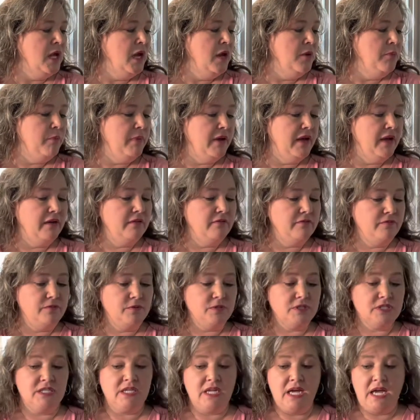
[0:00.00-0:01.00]
But for
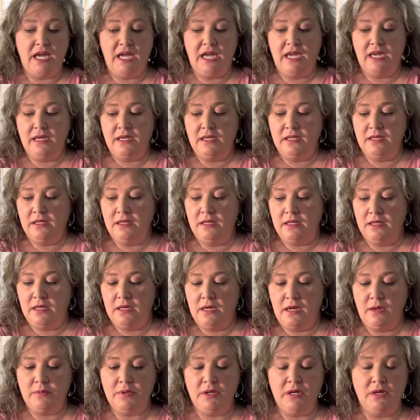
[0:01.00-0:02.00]
tonight,
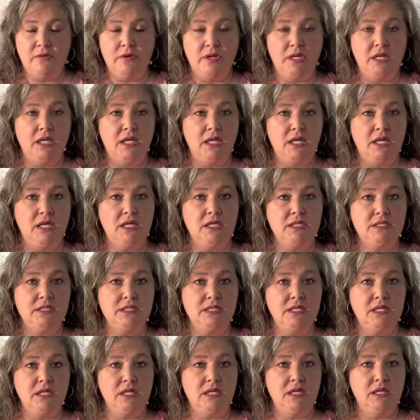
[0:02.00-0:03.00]
I'm going
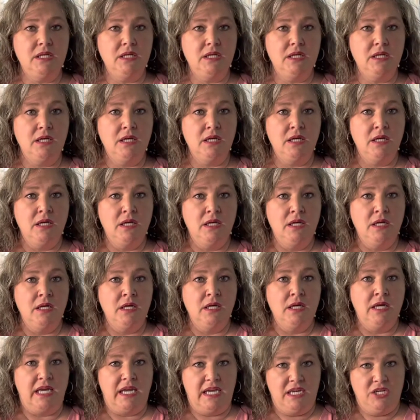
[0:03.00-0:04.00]
easy
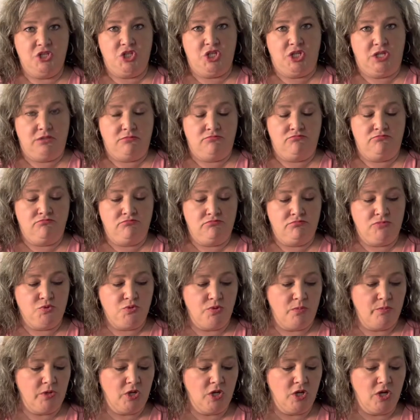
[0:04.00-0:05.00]
Asian. That's what I'm
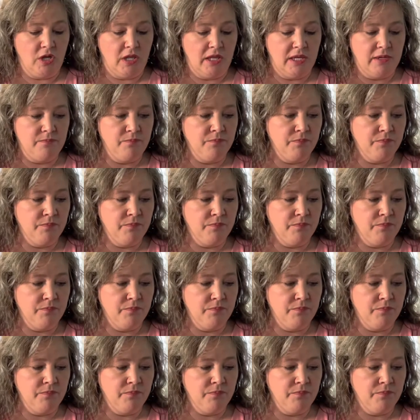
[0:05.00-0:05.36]
gonna call it.